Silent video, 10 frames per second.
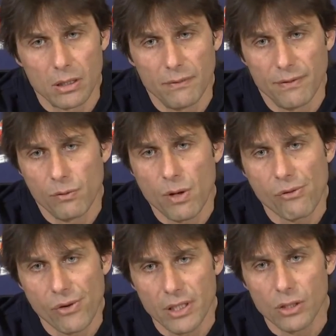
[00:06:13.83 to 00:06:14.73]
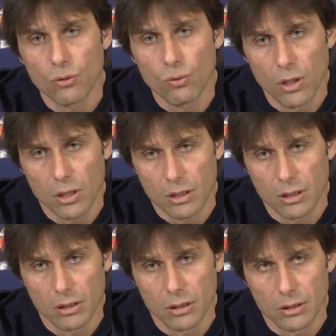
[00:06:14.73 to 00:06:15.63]
if we are ready to work
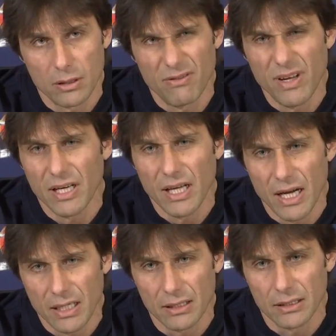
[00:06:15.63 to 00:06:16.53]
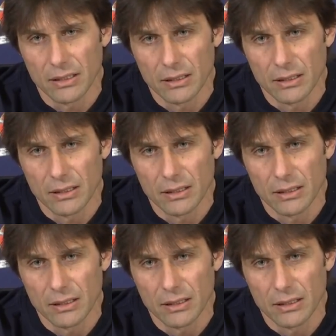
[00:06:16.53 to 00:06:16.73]
very hard